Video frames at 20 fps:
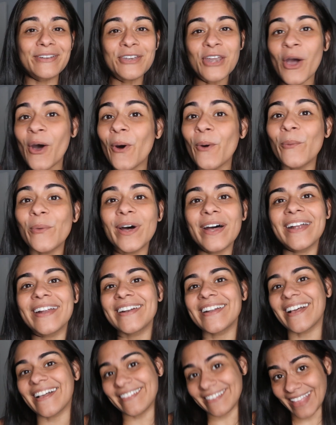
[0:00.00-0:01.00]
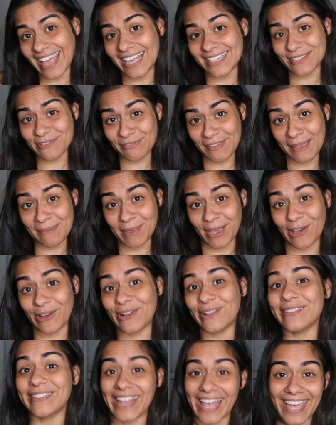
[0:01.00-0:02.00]
no one as a
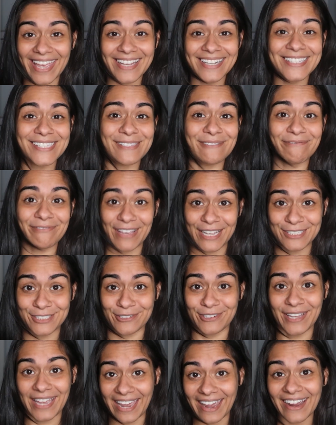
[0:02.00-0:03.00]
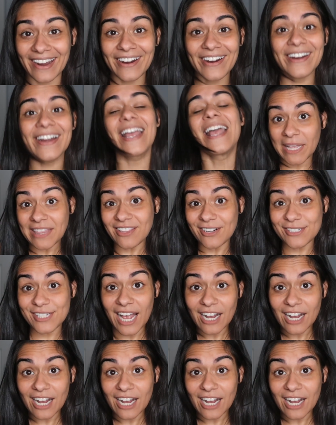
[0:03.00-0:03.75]
female likes facial hair, but there's